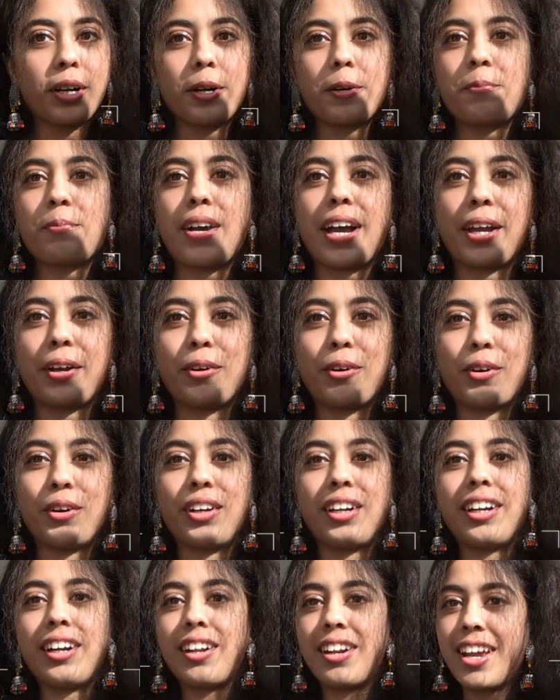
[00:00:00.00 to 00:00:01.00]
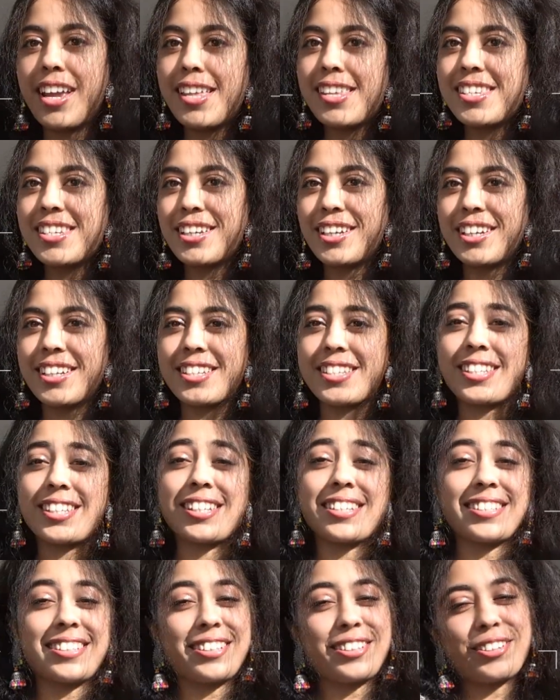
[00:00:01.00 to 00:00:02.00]
up, I got dressed because
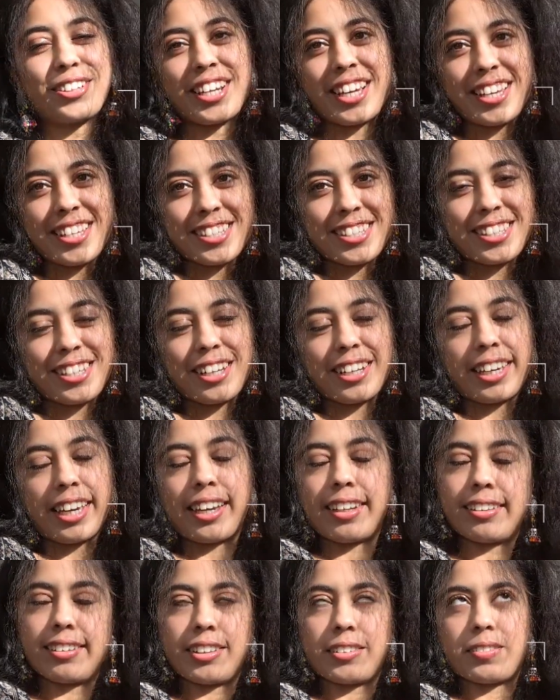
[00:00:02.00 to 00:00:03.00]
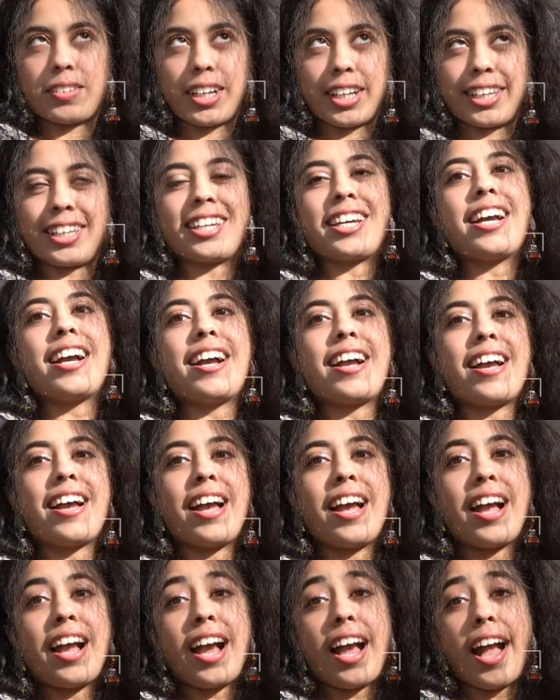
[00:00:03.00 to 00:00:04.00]
today is again Diwali,
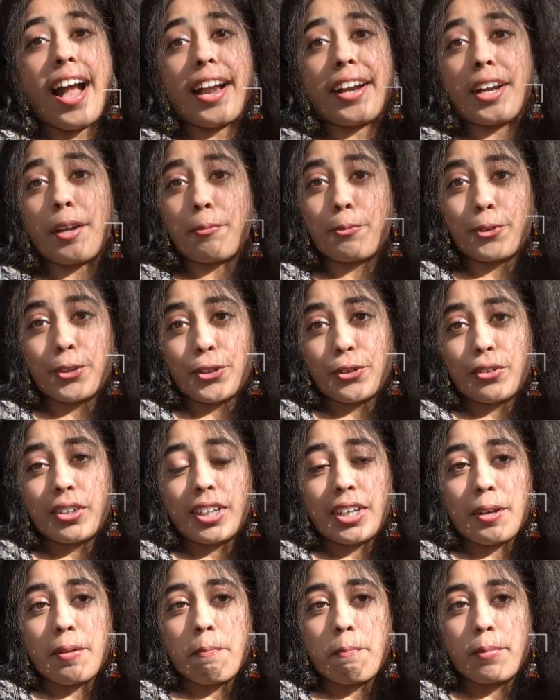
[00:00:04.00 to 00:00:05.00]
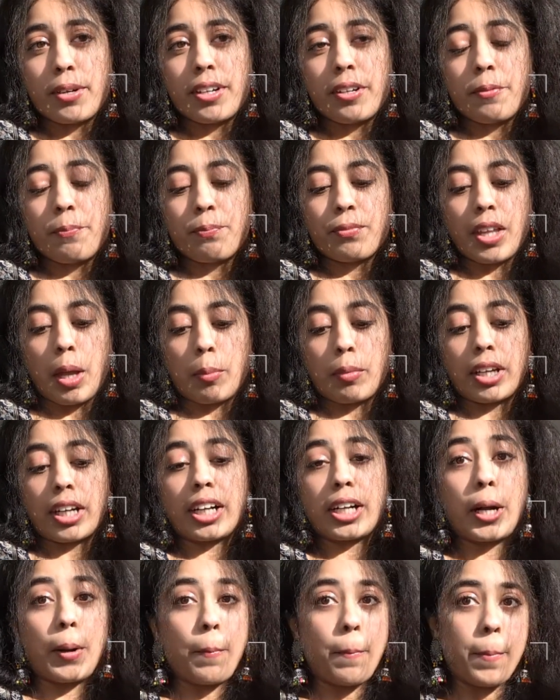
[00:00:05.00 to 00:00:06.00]
and I'm going to a temple. I'm
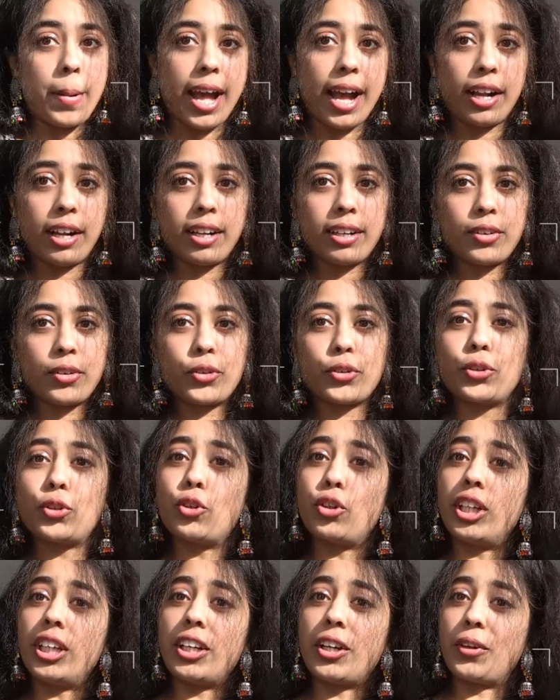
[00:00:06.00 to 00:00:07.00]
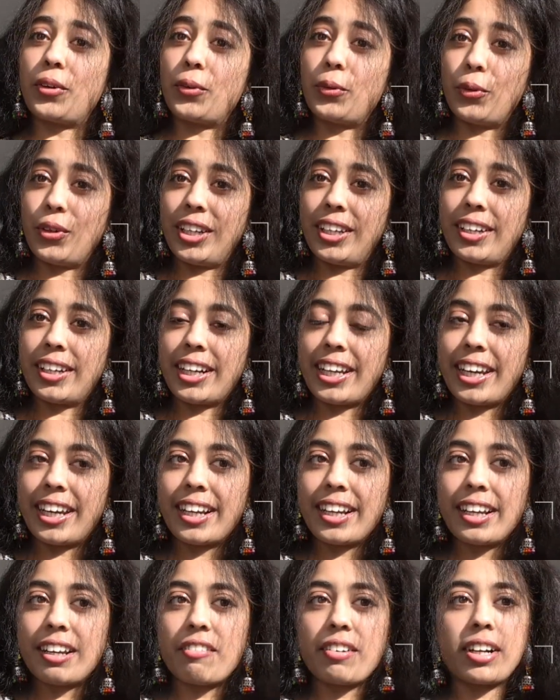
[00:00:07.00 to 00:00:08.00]
gonna come back, thodi rangoli
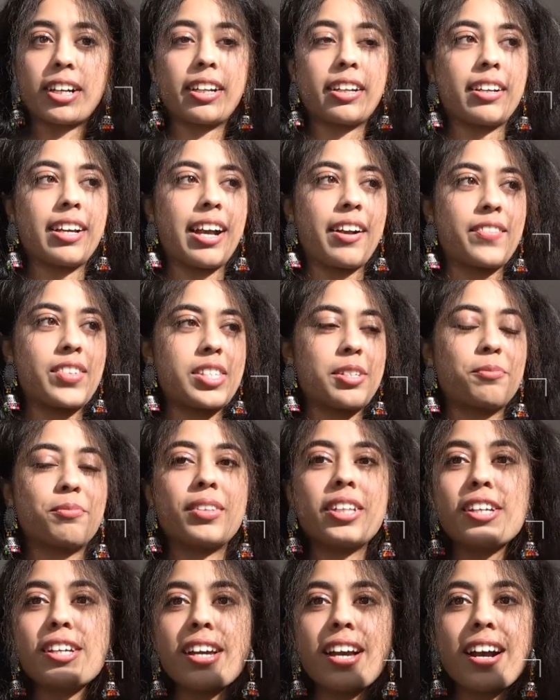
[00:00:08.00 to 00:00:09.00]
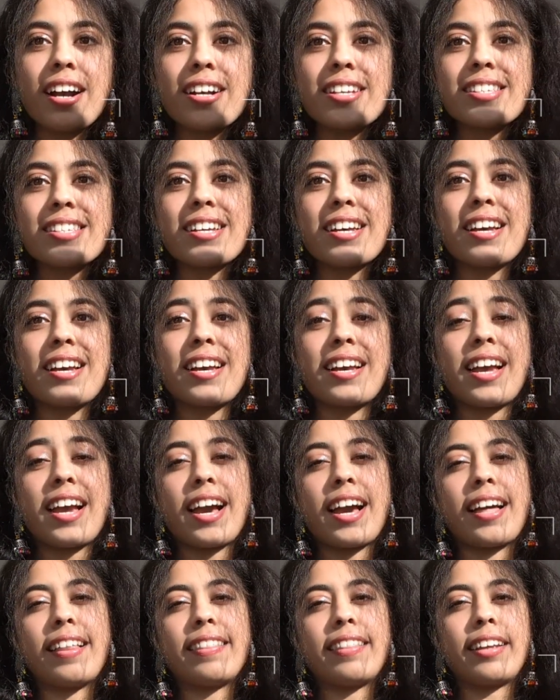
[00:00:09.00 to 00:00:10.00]
karenge, we're gonna have some diyas,
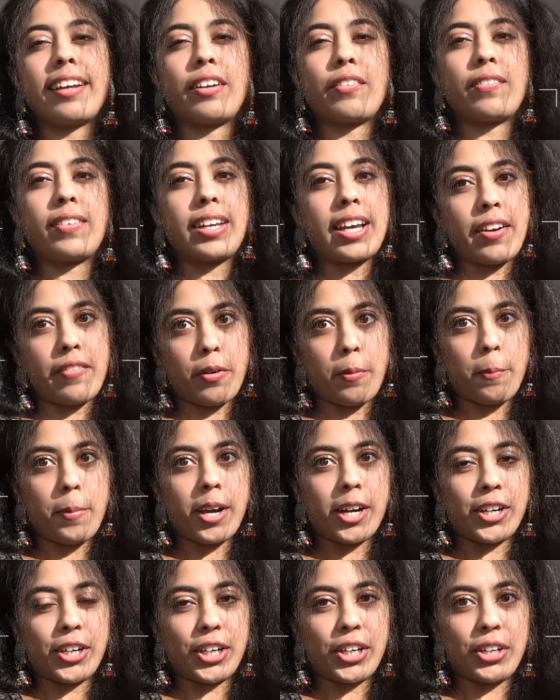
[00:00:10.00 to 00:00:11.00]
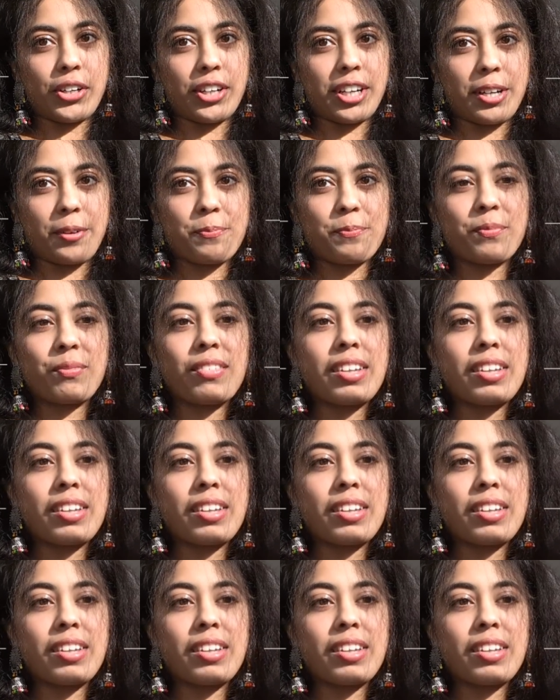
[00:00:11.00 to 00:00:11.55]
and then we have a party today.